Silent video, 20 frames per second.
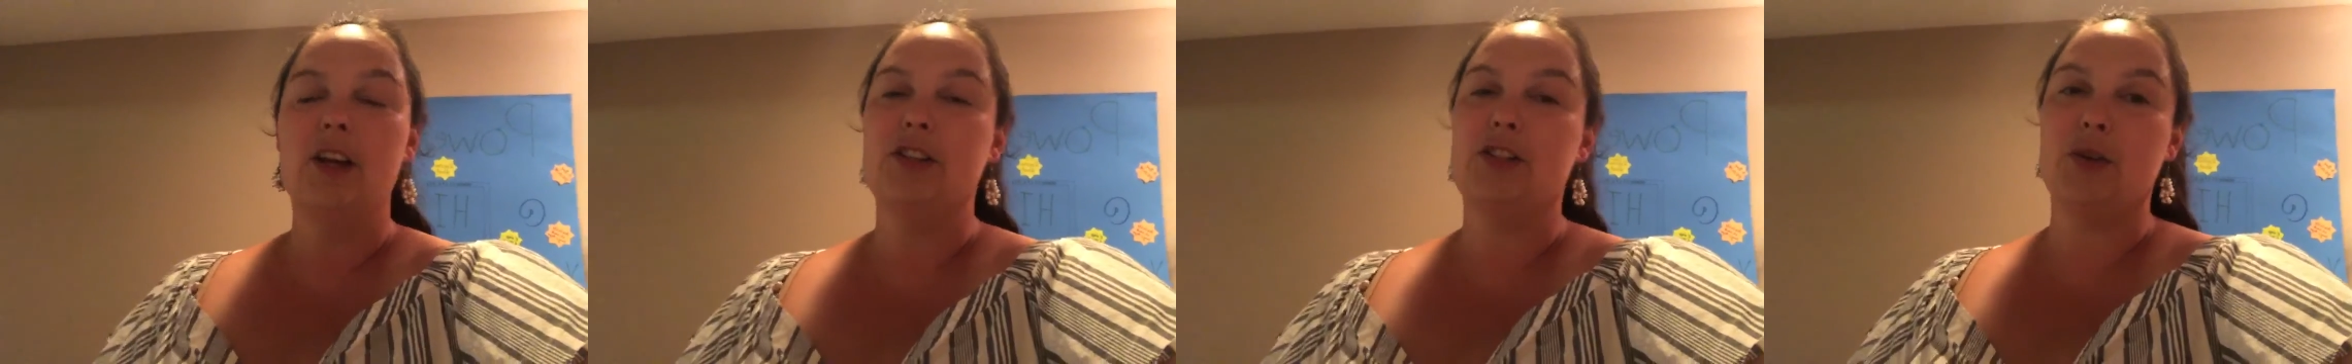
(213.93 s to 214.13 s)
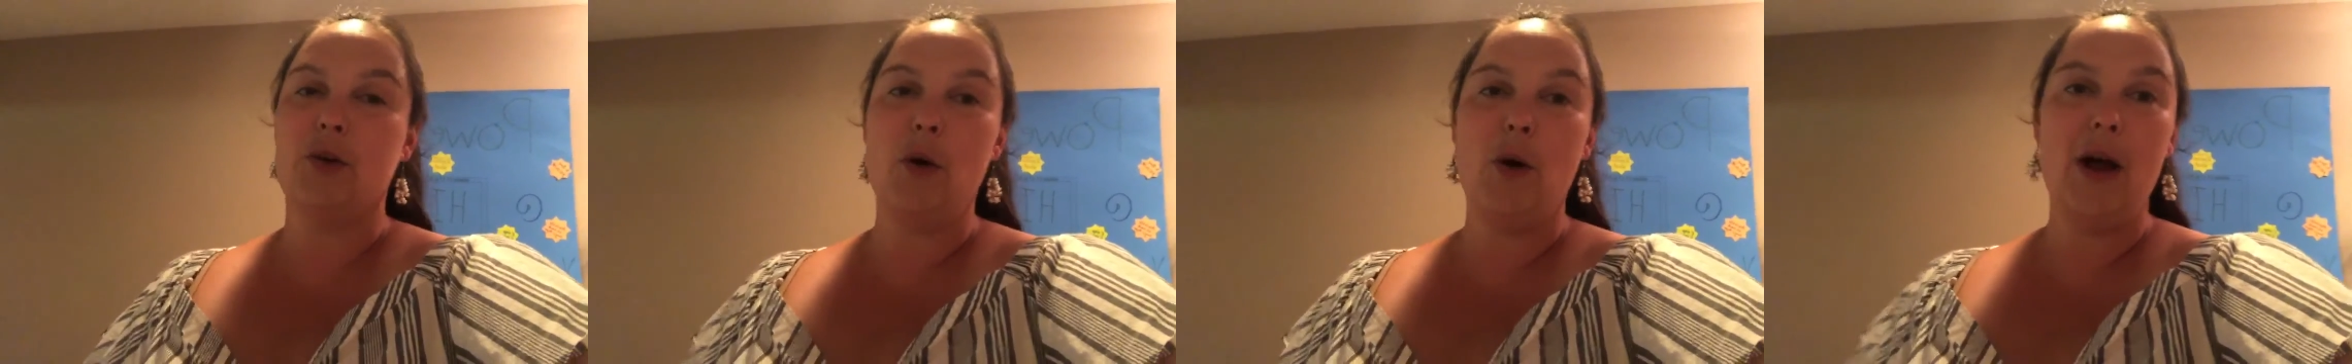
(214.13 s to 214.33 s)

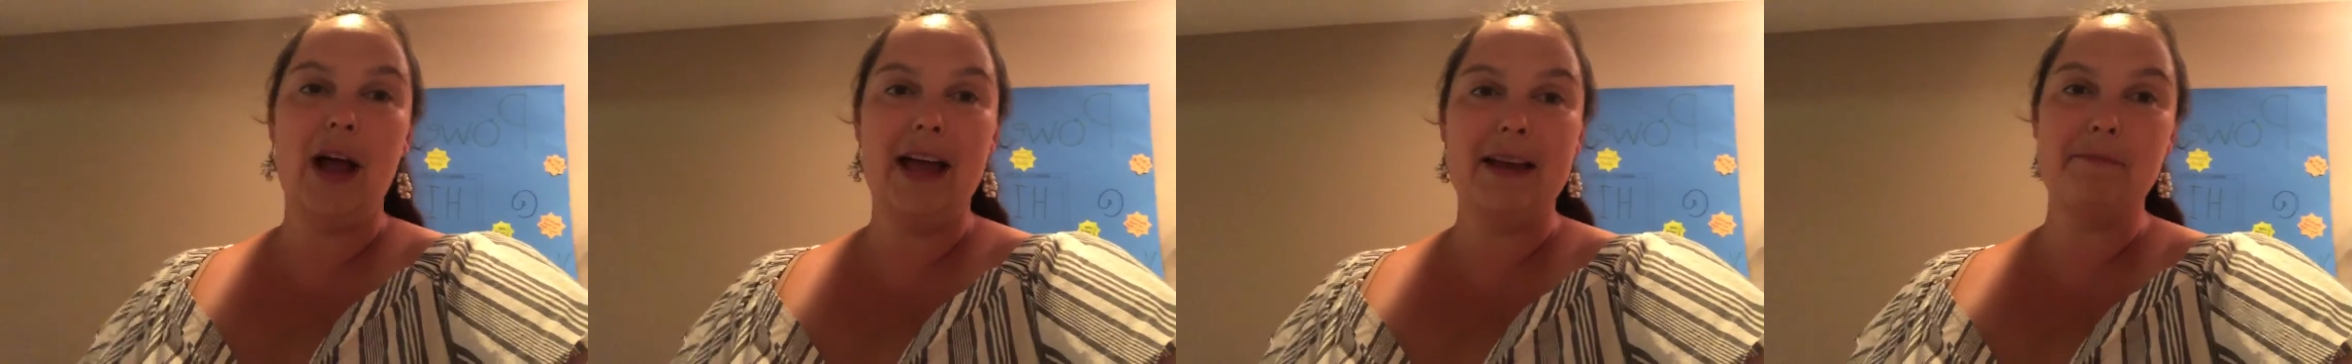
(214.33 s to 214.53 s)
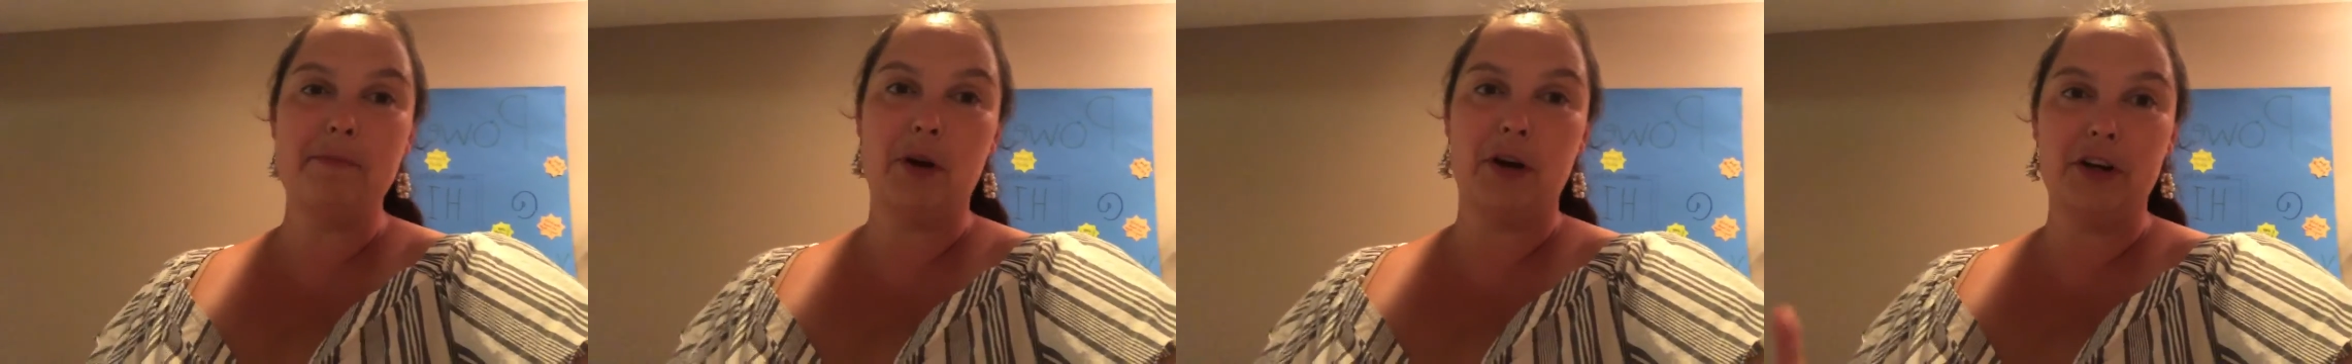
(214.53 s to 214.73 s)
So go
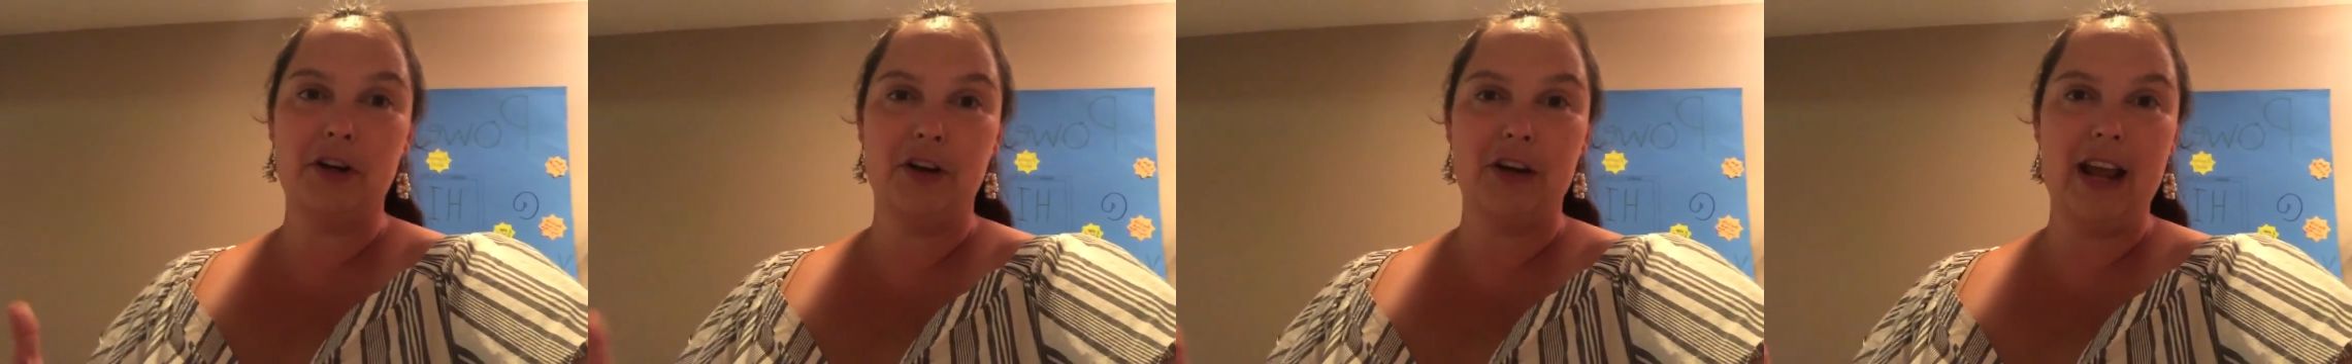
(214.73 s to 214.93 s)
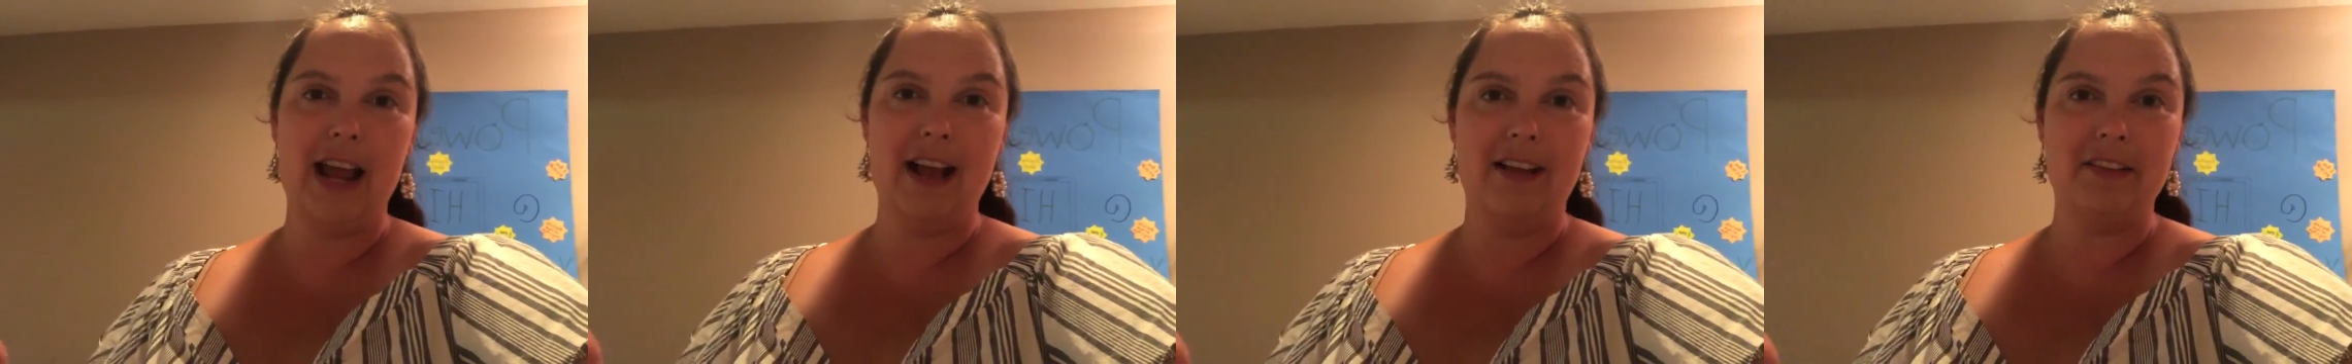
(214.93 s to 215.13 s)
ahead and mark
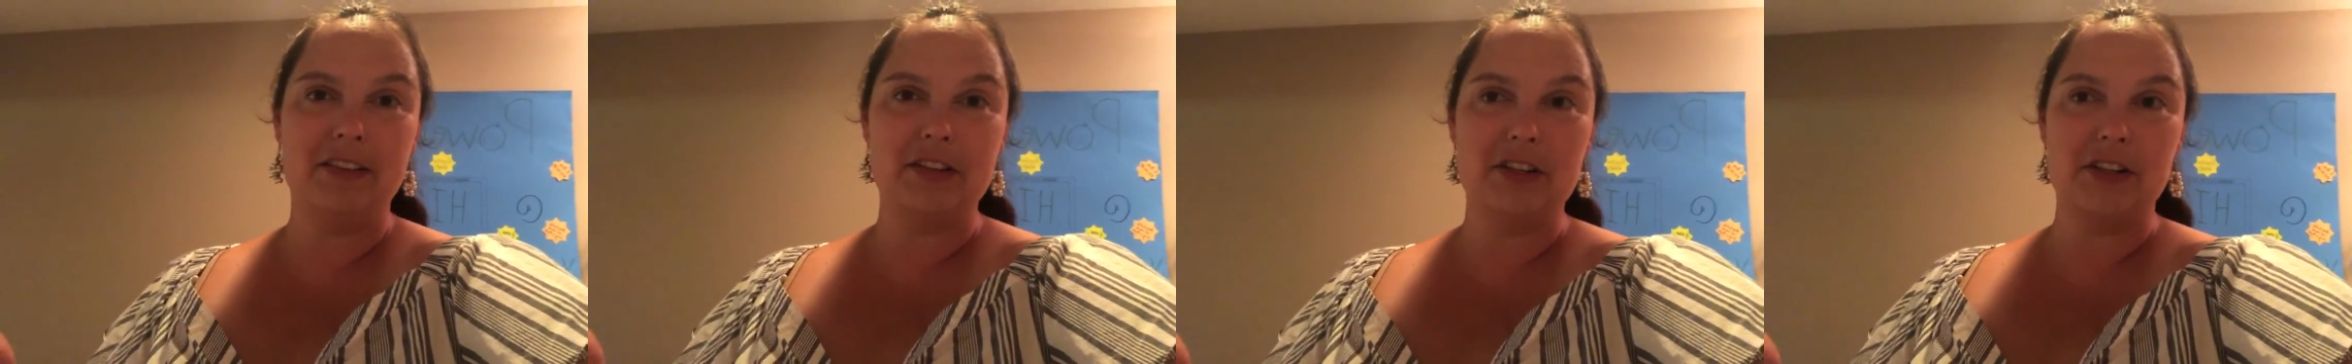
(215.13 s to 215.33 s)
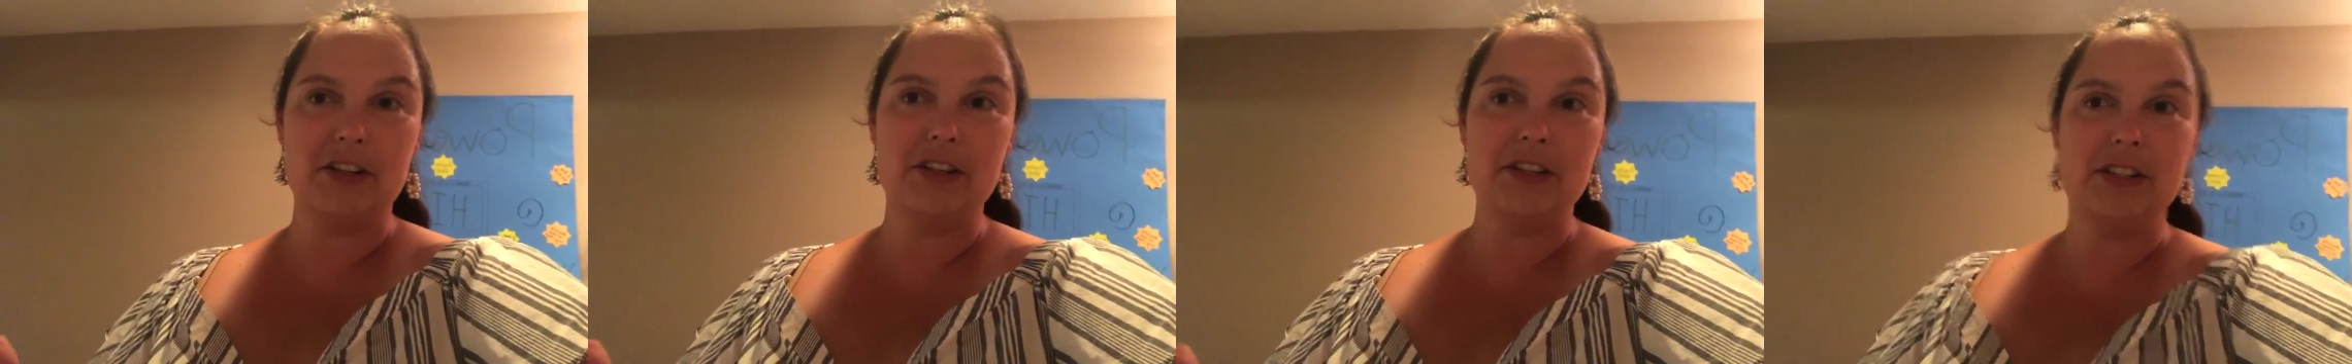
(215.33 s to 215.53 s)
your
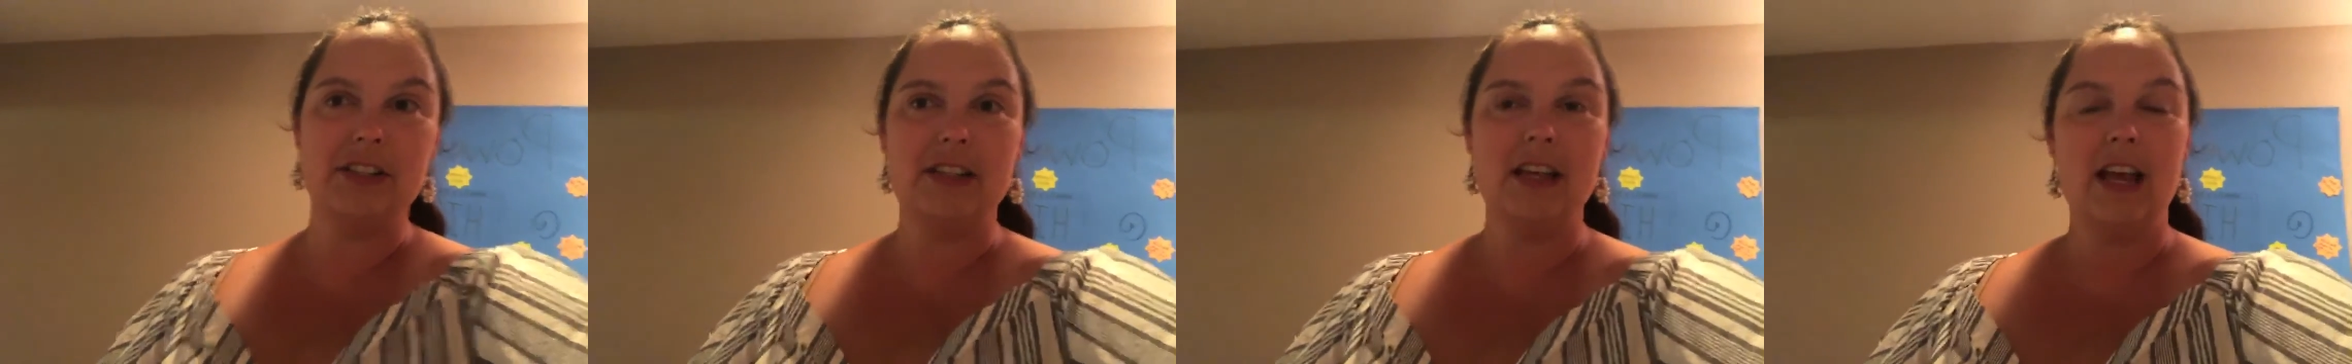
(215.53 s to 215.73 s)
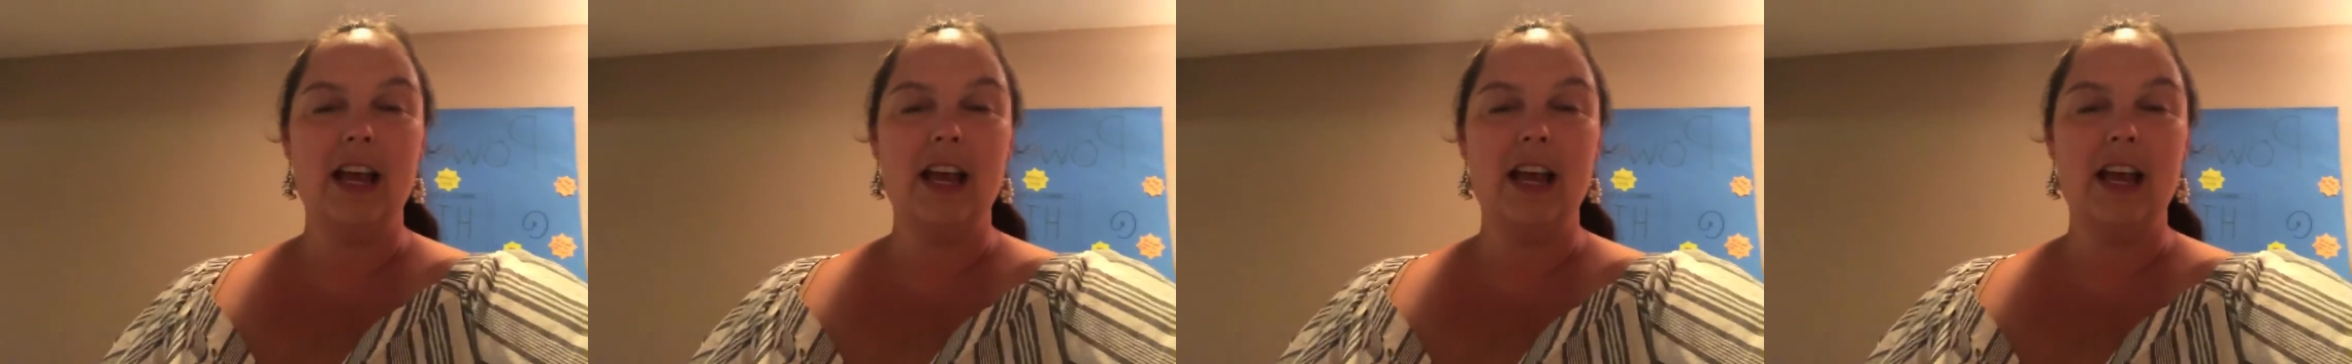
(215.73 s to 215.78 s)
calendars.